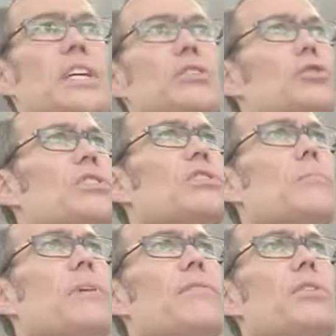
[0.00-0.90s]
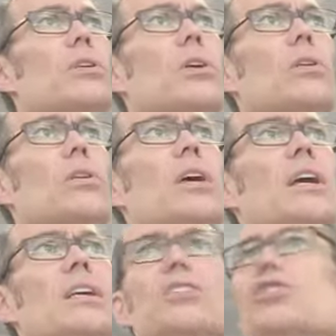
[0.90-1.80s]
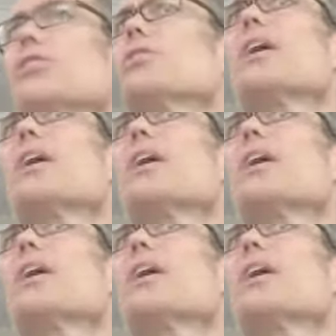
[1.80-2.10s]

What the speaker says: interests above your own. Consider